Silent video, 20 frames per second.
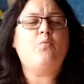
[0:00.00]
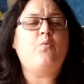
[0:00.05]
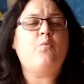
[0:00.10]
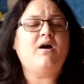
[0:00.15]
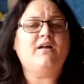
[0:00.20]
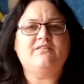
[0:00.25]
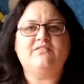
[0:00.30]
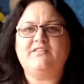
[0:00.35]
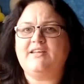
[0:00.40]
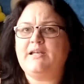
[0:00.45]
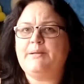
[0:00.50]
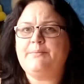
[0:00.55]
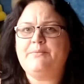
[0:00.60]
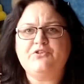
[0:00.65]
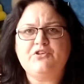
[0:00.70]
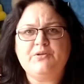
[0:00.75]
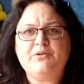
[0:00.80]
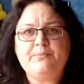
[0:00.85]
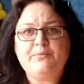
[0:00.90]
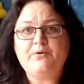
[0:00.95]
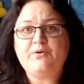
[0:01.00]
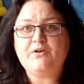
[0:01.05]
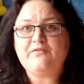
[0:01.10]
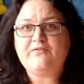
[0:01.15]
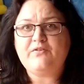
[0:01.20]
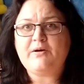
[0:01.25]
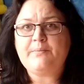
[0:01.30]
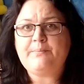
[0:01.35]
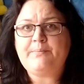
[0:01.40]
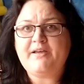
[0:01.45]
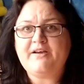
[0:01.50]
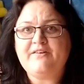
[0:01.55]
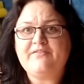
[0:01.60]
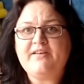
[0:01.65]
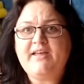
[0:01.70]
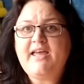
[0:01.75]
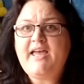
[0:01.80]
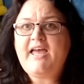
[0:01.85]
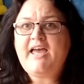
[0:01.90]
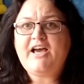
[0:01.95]
once, in a Mills and Boon novel, a bit of
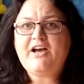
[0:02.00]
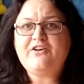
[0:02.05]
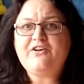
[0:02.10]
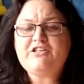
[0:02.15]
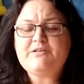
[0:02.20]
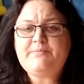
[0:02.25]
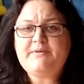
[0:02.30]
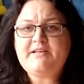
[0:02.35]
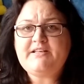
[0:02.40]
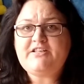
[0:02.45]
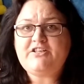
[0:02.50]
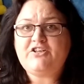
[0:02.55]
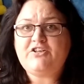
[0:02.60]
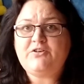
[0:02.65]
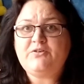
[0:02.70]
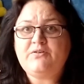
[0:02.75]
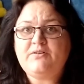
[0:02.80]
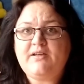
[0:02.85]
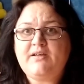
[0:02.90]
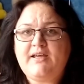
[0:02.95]
LGBTQ